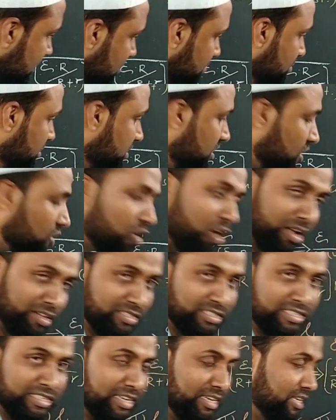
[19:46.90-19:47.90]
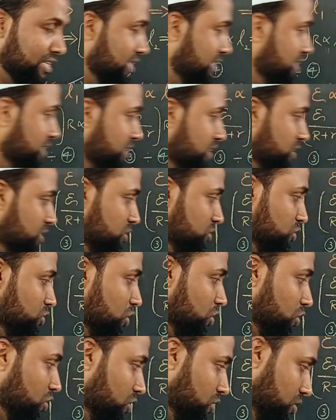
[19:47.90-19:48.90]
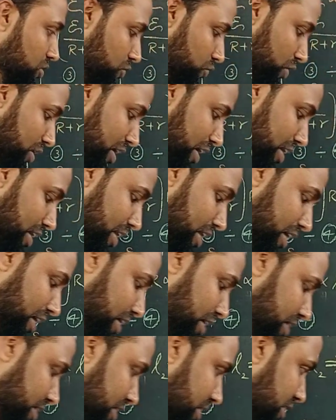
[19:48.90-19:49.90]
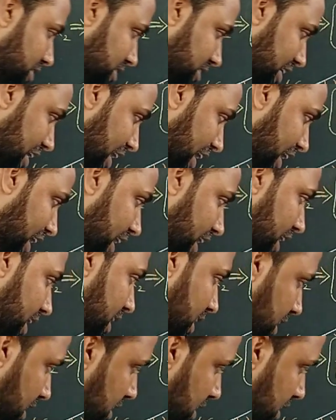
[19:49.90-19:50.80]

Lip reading: term is a constant. So we can say